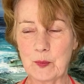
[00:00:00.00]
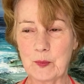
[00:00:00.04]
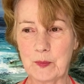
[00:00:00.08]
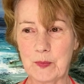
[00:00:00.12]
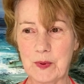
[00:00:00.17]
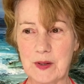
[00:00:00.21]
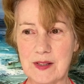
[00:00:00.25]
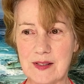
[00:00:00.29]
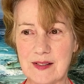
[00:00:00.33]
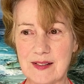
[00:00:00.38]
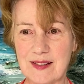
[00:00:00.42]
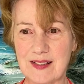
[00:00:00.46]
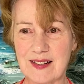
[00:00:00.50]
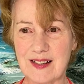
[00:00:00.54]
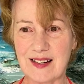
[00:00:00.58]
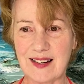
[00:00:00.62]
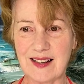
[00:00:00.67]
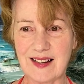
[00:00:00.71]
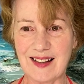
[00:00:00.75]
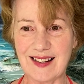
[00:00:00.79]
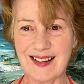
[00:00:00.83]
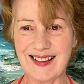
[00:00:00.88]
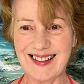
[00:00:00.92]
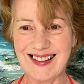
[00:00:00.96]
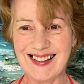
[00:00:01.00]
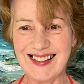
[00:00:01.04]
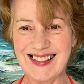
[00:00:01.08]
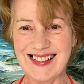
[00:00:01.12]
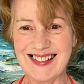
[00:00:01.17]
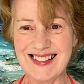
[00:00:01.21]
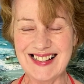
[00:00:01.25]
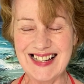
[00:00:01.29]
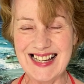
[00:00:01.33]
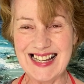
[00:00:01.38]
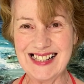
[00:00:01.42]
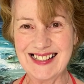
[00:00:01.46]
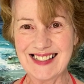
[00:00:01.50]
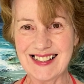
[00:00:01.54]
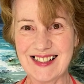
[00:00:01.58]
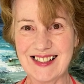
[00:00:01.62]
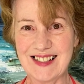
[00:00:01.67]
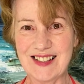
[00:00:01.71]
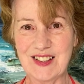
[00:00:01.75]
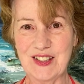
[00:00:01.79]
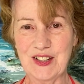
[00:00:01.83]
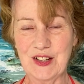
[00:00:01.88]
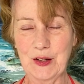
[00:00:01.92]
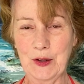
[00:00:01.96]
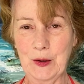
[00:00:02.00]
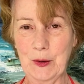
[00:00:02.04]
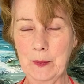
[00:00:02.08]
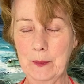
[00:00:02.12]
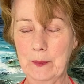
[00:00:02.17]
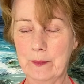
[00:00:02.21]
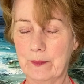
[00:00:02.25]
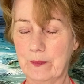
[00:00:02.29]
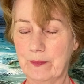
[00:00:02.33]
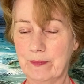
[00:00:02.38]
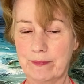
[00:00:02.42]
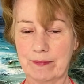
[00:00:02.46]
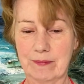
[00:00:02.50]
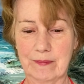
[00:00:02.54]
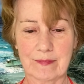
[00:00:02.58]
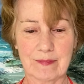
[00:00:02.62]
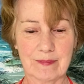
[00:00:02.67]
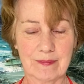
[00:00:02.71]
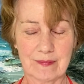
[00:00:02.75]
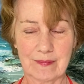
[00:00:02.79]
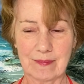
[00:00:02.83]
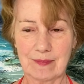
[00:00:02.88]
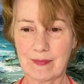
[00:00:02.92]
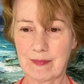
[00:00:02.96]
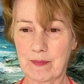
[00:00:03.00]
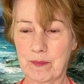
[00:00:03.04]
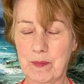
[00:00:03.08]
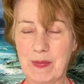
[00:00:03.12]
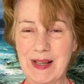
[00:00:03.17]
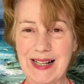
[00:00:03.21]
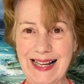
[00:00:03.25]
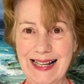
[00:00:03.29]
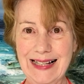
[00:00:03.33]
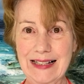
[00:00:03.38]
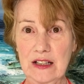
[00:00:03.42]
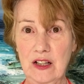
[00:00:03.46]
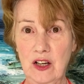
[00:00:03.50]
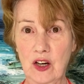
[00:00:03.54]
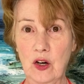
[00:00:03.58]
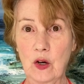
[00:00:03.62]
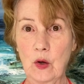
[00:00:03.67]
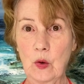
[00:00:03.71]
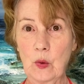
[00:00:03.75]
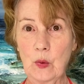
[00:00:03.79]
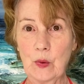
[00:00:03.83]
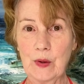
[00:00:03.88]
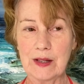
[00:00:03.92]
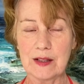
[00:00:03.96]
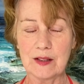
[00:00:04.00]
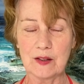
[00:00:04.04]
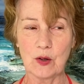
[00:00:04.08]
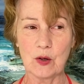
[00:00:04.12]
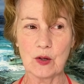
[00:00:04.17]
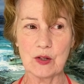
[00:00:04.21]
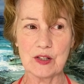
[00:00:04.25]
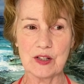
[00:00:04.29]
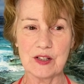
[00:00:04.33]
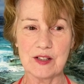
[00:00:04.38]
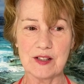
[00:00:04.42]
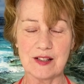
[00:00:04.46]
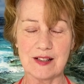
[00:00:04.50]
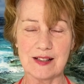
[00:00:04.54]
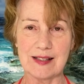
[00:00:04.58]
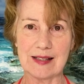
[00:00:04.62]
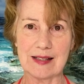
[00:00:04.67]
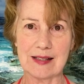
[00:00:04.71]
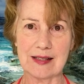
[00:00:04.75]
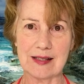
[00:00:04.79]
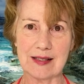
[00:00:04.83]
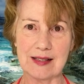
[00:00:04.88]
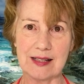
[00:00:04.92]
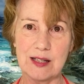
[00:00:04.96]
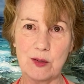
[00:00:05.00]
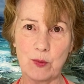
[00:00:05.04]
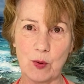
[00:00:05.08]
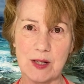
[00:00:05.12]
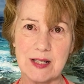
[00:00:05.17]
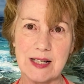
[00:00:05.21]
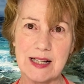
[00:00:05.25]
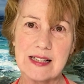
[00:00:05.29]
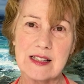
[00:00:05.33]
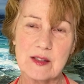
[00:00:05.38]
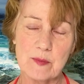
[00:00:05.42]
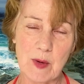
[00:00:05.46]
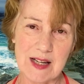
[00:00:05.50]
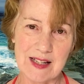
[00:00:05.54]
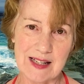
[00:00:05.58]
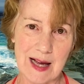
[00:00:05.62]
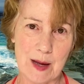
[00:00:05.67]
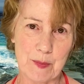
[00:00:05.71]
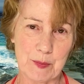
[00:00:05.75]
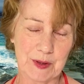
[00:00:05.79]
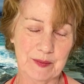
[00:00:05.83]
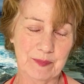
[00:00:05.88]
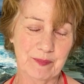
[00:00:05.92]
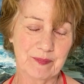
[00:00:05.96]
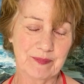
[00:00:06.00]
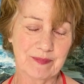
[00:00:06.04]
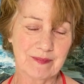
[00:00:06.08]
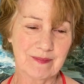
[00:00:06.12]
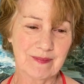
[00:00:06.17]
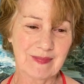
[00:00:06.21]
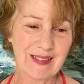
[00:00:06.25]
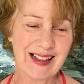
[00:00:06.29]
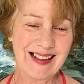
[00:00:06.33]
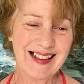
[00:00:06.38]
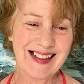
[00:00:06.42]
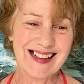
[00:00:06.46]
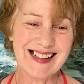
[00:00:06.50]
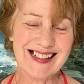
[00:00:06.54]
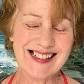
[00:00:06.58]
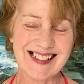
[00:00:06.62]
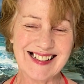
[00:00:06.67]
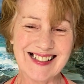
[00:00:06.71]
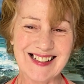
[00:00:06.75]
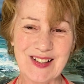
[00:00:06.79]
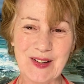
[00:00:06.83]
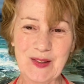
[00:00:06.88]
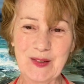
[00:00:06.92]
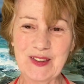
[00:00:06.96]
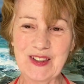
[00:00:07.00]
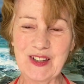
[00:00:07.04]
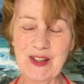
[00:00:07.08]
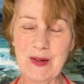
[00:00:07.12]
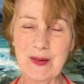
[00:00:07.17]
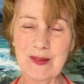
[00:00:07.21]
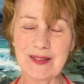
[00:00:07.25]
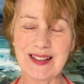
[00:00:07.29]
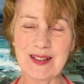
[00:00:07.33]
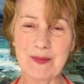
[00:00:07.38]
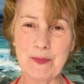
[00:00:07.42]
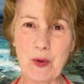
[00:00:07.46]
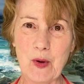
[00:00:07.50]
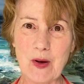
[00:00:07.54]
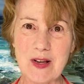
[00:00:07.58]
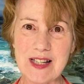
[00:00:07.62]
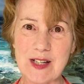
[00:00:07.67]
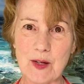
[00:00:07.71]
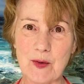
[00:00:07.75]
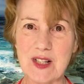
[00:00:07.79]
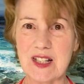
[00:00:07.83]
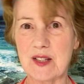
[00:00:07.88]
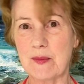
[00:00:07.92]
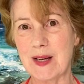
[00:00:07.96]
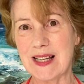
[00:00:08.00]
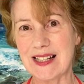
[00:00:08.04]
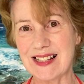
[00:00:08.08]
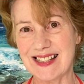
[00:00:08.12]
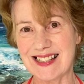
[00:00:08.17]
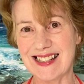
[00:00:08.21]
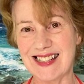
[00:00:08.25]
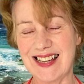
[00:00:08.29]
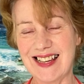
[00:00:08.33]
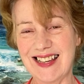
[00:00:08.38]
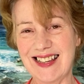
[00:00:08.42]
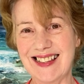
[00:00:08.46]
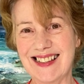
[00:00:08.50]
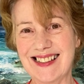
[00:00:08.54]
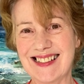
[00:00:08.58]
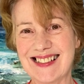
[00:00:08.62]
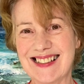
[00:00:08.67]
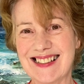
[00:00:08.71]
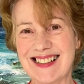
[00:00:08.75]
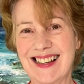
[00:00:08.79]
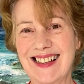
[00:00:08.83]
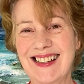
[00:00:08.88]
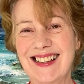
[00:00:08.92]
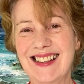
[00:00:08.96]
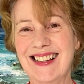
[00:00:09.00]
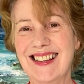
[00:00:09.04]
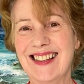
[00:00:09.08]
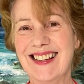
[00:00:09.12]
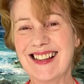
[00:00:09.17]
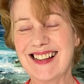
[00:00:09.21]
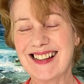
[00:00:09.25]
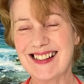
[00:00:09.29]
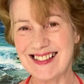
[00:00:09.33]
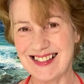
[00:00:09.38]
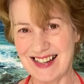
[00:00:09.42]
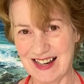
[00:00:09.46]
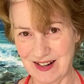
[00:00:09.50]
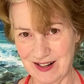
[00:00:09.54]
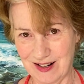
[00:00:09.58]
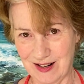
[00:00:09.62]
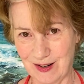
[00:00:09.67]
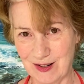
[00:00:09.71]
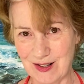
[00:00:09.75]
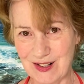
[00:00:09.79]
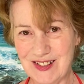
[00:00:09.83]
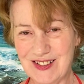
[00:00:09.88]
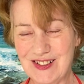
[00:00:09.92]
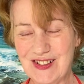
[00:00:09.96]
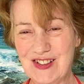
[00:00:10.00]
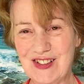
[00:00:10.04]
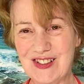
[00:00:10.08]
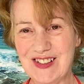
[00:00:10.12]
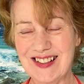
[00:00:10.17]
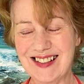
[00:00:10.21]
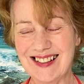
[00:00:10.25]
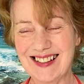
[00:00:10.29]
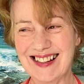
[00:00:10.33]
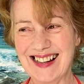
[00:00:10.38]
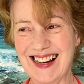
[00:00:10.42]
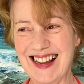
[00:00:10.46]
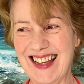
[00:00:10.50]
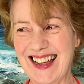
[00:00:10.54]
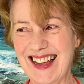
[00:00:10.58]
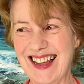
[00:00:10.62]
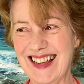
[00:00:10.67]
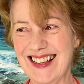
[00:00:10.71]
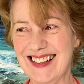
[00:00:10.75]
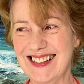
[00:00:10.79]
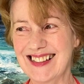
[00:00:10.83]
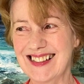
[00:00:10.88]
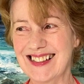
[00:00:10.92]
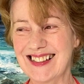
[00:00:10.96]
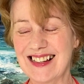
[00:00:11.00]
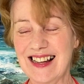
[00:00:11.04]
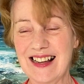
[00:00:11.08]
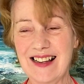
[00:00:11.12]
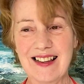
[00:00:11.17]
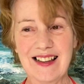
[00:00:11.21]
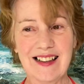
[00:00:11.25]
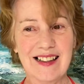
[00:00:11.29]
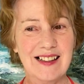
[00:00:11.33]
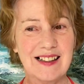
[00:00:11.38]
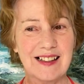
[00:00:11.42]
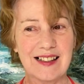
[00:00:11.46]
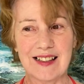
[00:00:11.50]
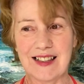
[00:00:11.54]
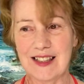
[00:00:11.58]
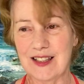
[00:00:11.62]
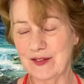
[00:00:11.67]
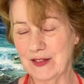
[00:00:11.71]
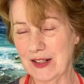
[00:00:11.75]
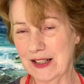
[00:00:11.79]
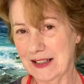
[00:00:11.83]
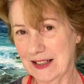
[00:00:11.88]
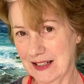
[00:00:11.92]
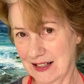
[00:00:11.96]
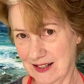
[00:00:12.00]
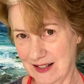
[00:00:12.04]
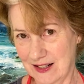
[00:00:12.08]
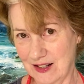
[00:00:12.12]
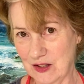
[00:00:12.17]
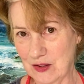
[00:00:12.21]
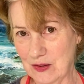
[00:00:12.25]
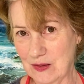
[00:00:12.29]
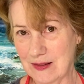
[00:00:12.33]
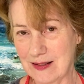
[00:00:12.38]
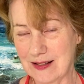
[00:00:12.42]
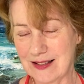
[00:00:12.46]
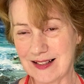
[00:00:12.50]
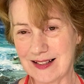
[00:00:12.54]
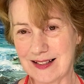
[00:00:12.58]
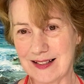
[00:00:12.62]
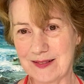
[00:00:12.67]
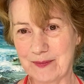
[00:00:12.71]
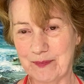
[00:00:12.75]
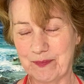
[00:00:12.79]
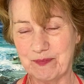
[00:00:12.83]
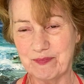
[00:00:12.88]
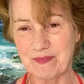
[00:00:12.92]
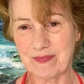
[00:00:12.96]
but it needed to be let go in order to see what else might happen. So the only point I want to make today is take courage, and you've nothing to lose.